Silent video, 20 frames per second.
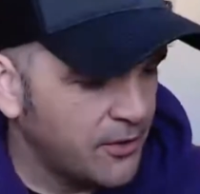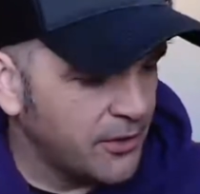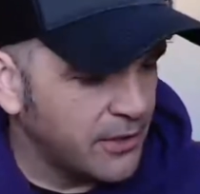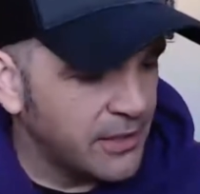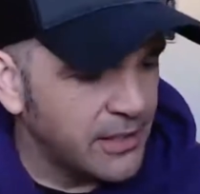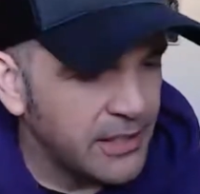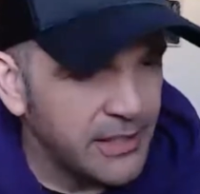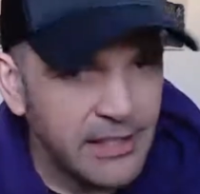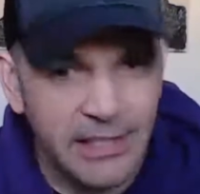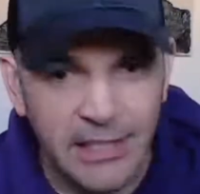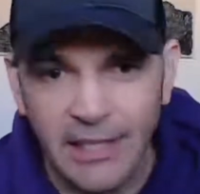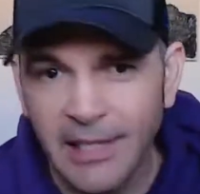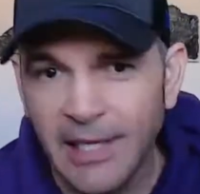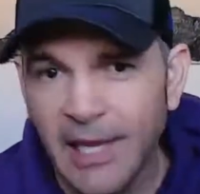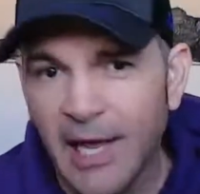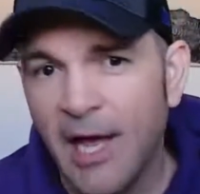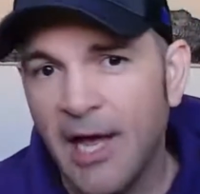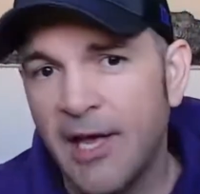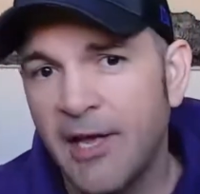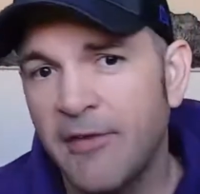at least
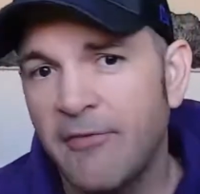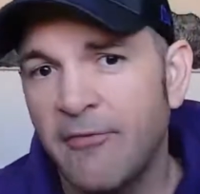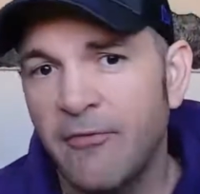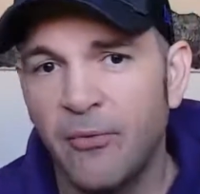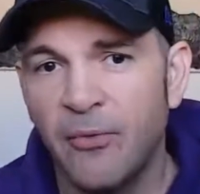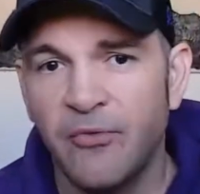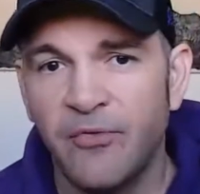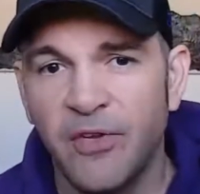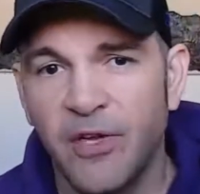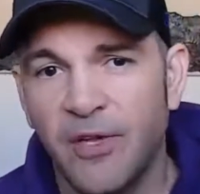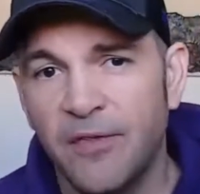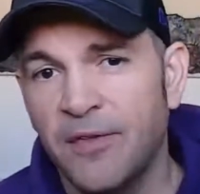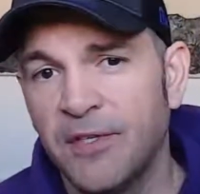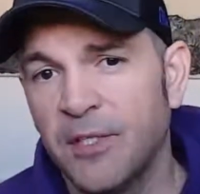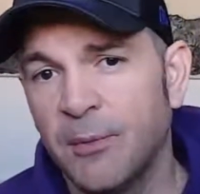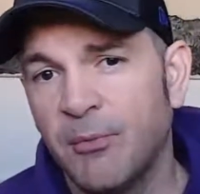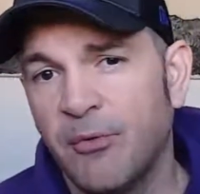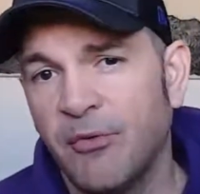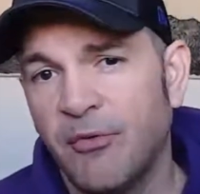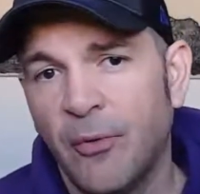live, we've done
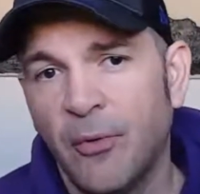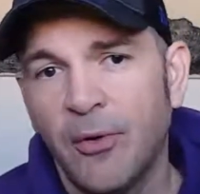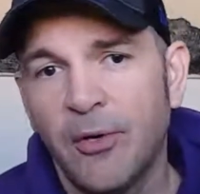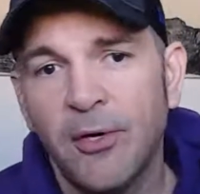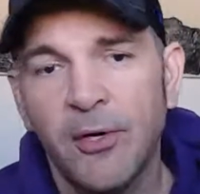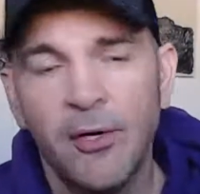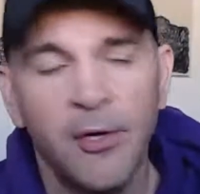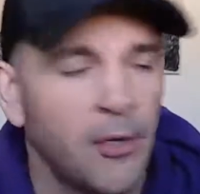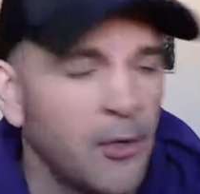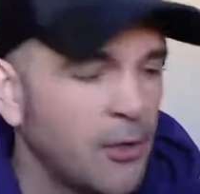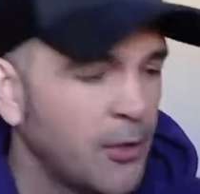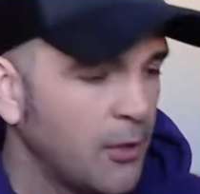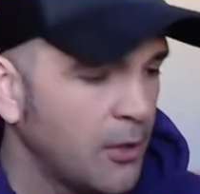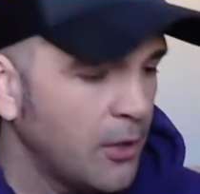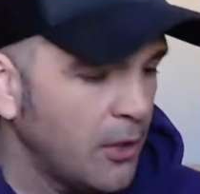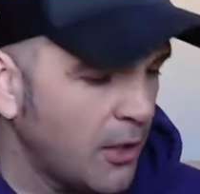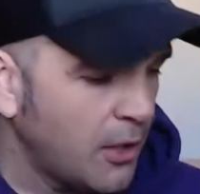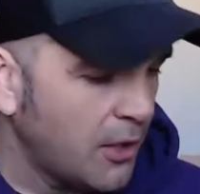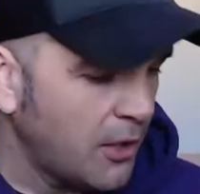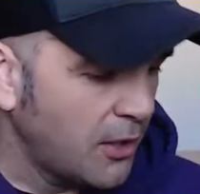this before.
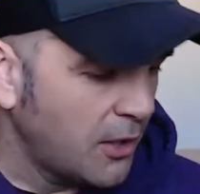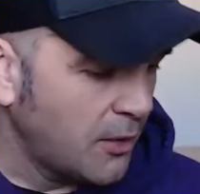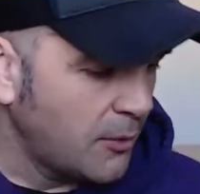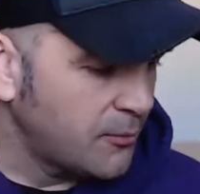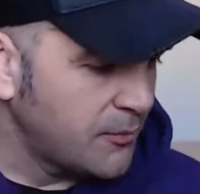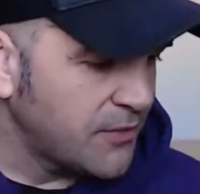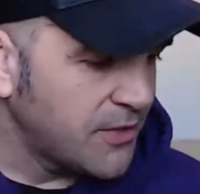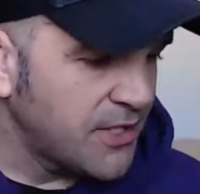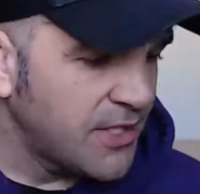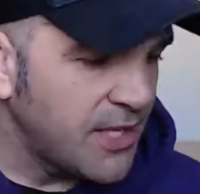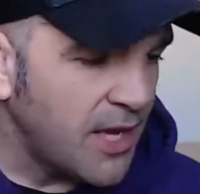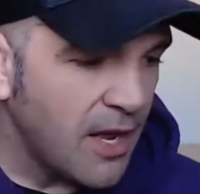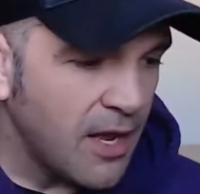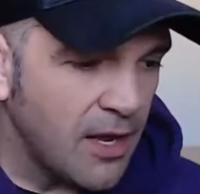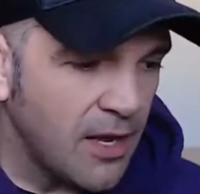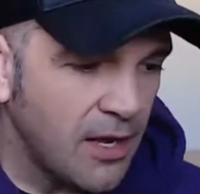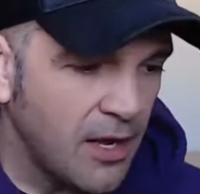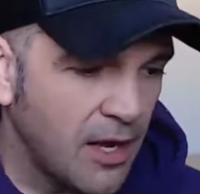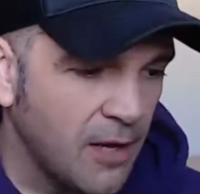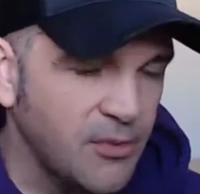
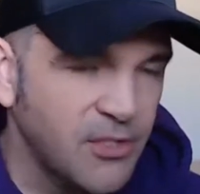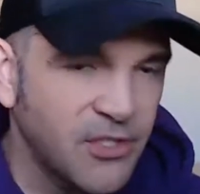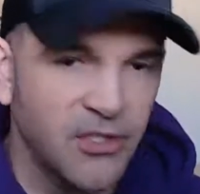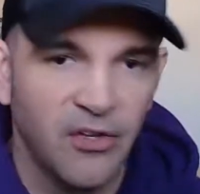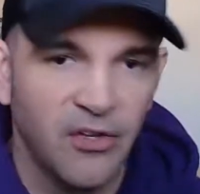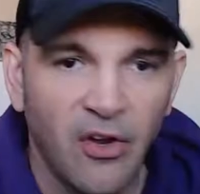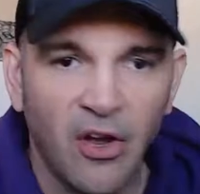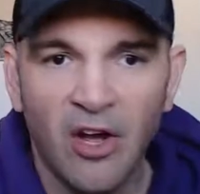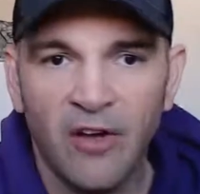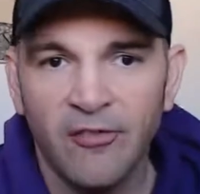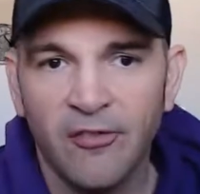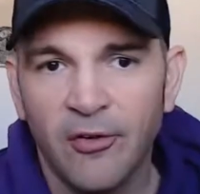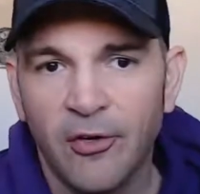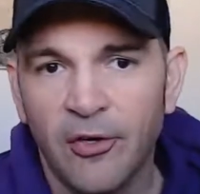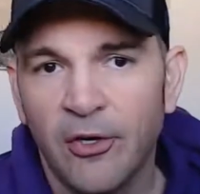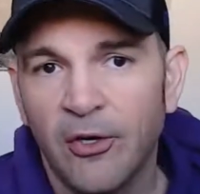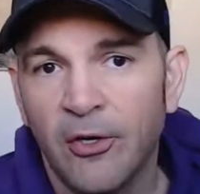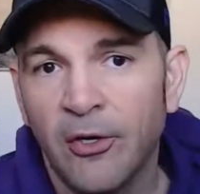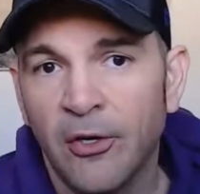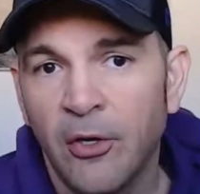Today, I'm just
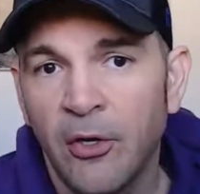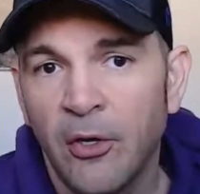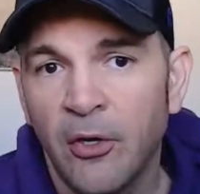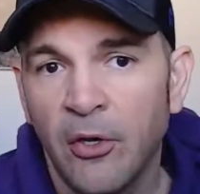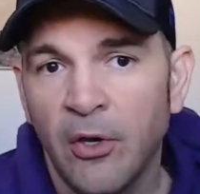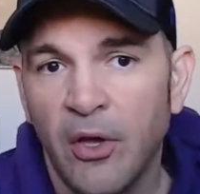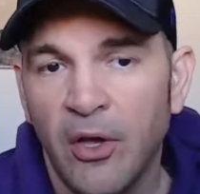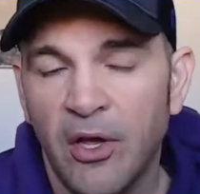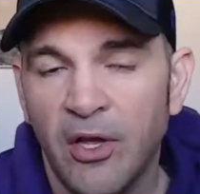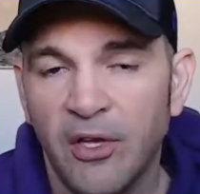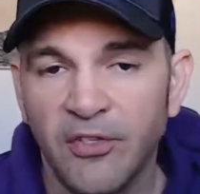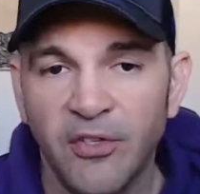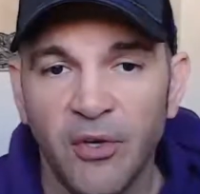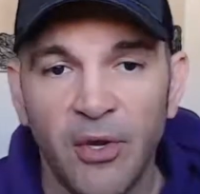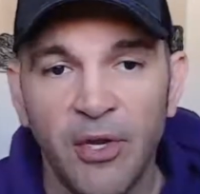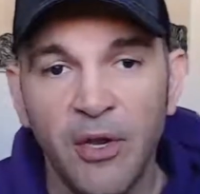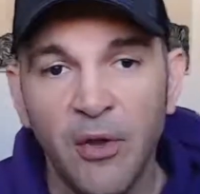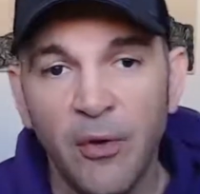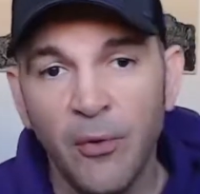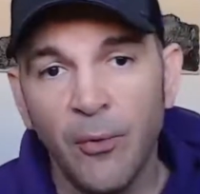offer So
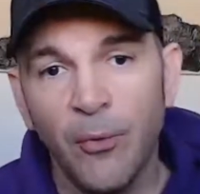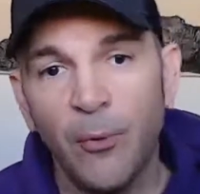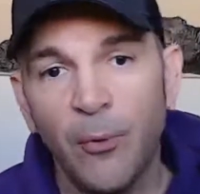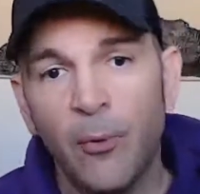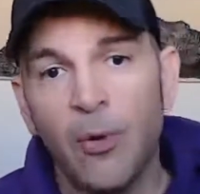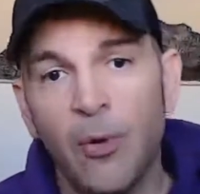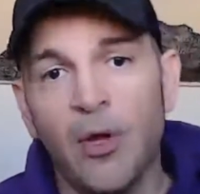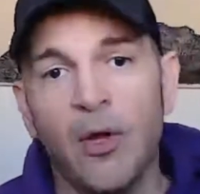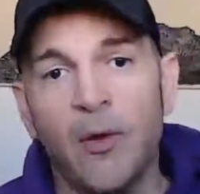I know,